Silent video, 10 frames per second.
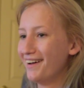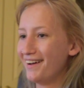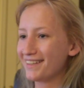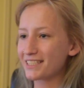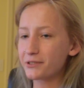
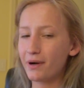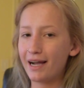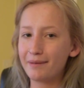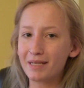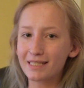This is
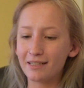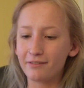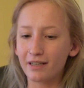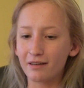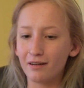why I miss
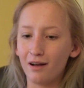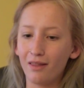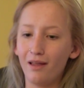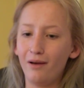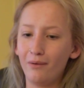living
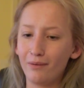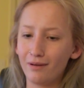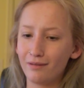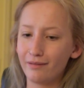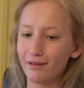alone.
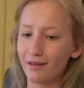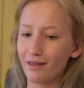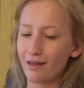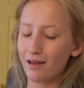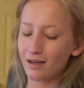
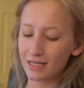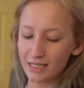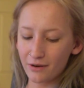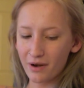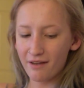Because
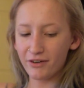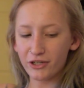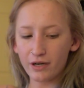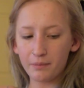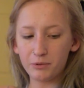I don't have
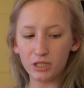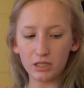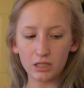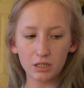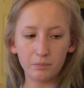
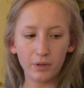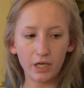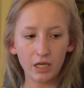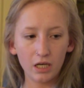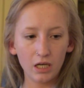interruptions, but...